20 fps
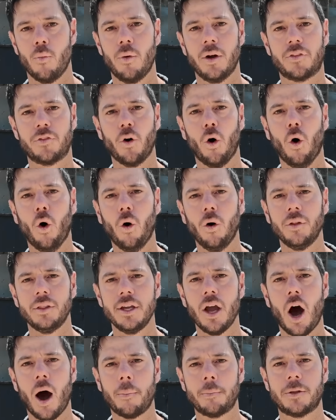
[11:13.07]
With all
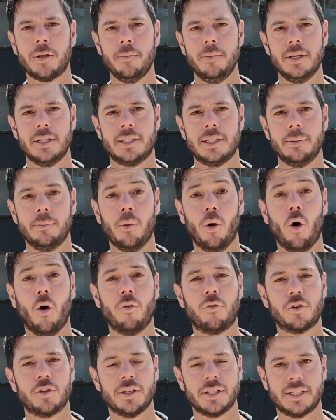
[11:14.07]
the optimism
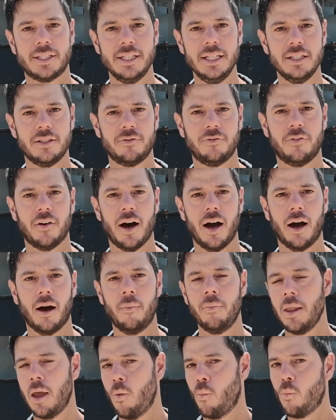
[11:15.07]
over the
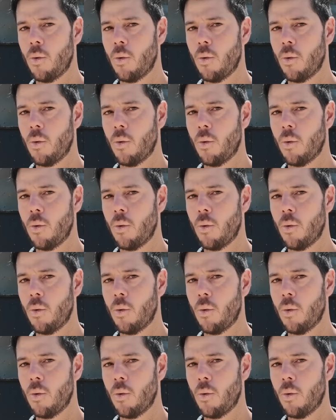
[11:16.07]
ceasefire,